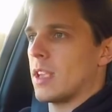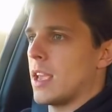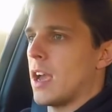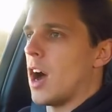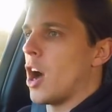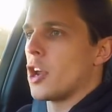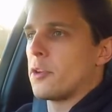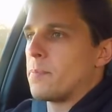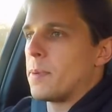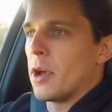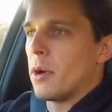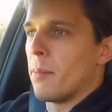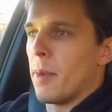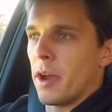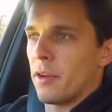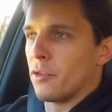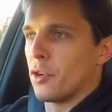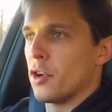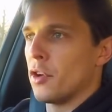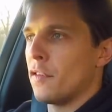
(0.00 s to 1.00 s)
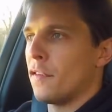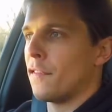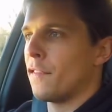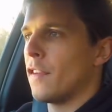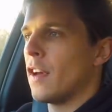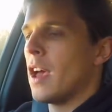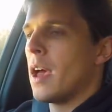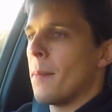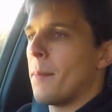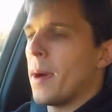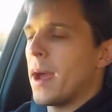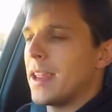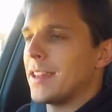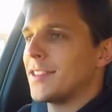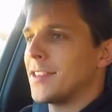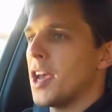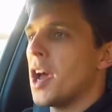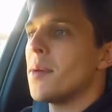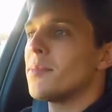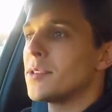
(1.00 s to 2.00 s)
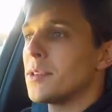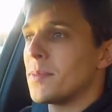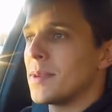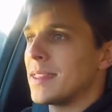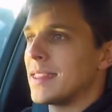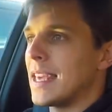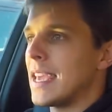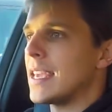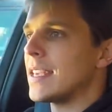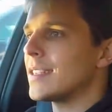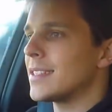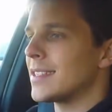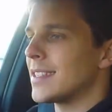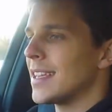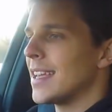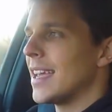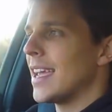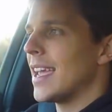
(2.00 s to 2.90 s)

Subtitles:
I'd be on my roof. But in terms of with this,